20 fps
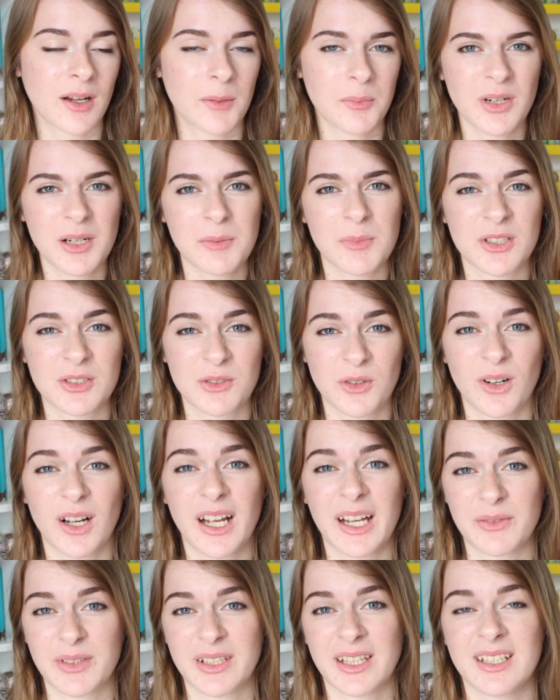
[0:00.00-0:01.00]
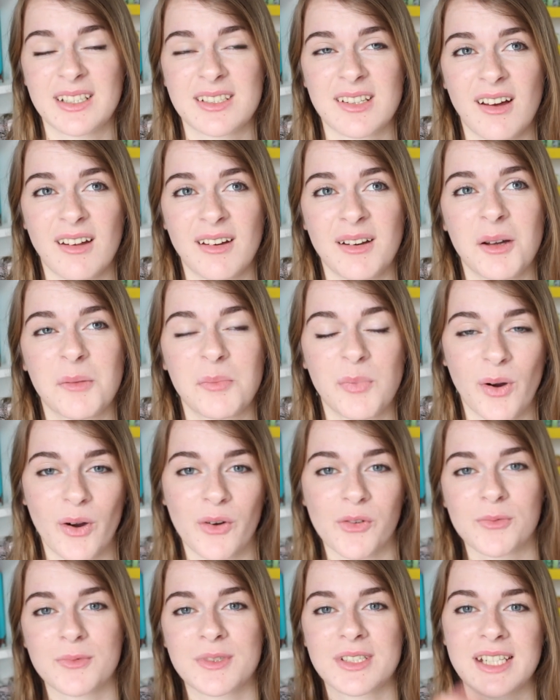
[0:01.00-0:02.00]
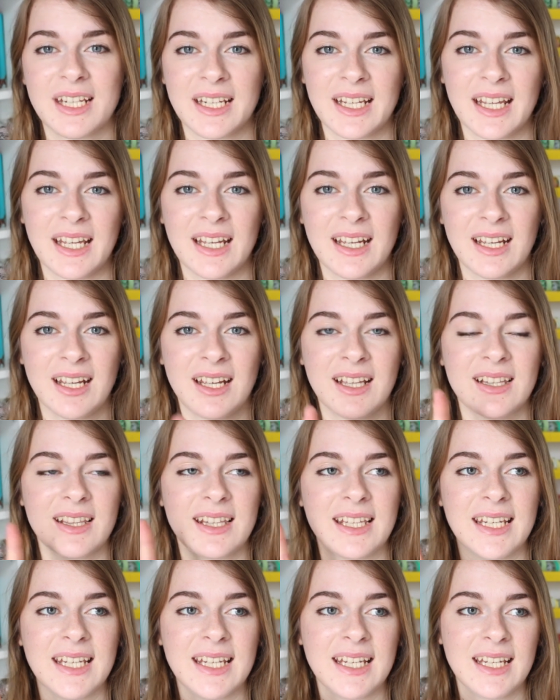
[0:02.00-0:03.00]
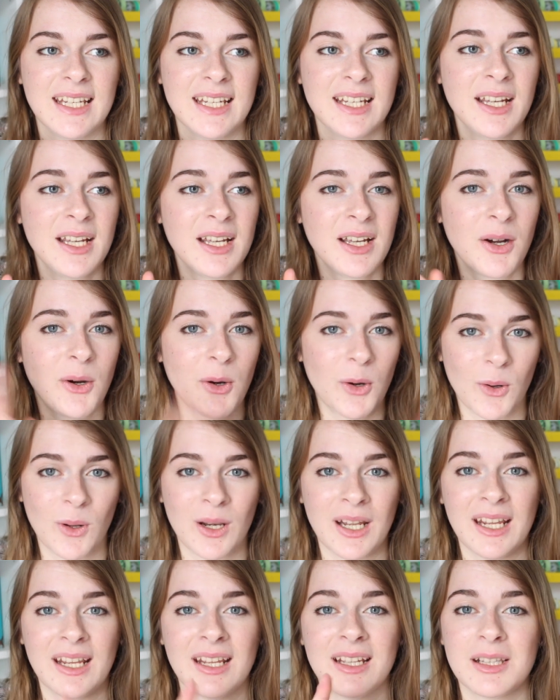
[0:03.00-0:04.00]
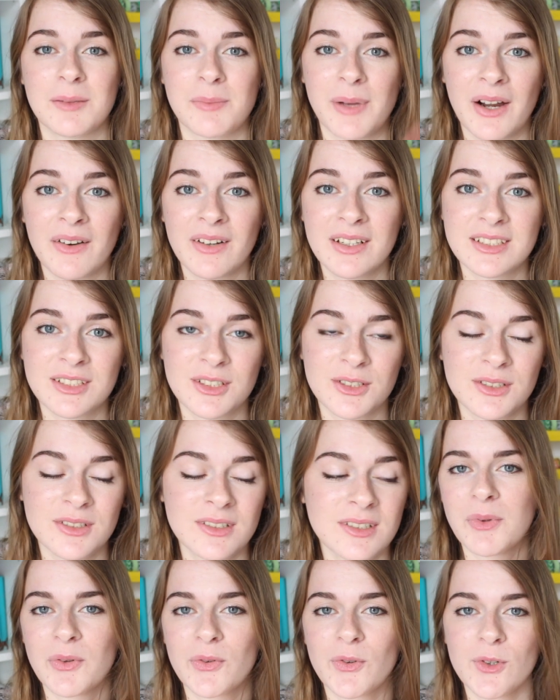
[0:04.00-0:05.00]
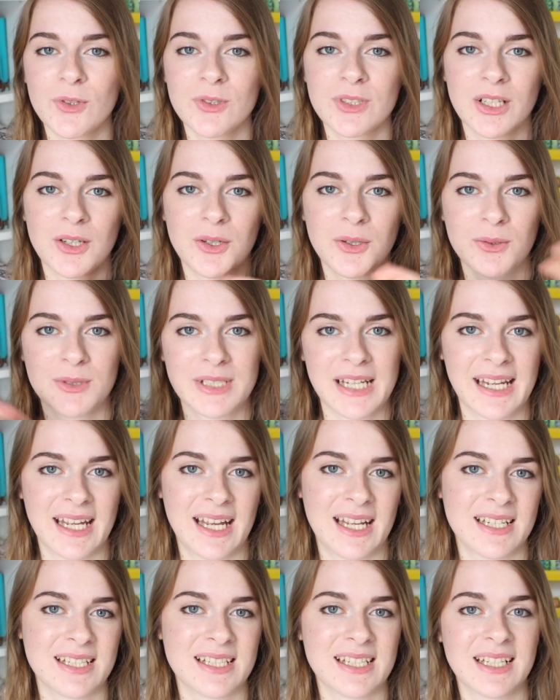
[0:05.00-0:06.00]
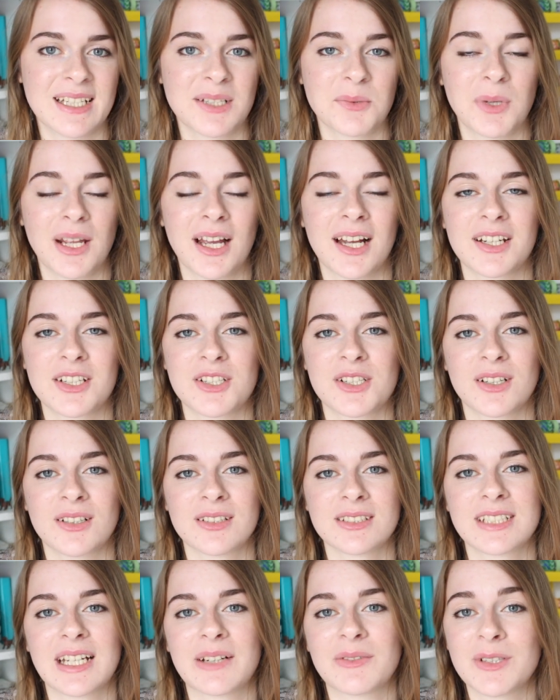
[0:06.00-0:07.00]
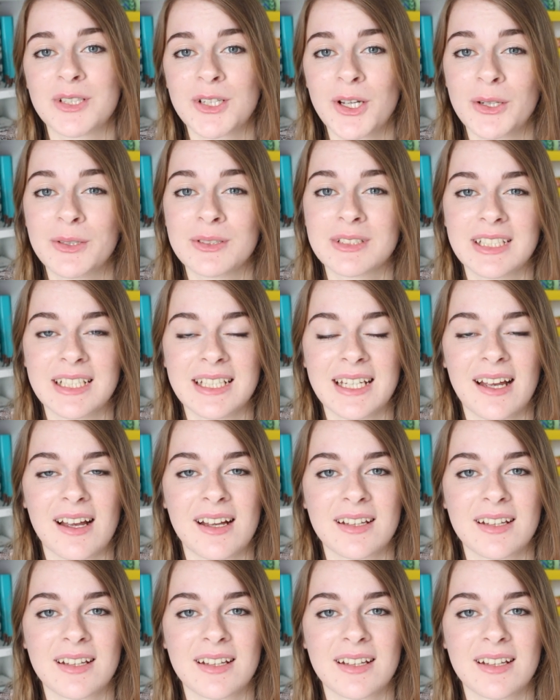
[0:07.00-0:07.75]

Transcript: I pretty much got everything done apart from sticking the holly and the berries on. Before the whole day ended, we had a chance to have a nosy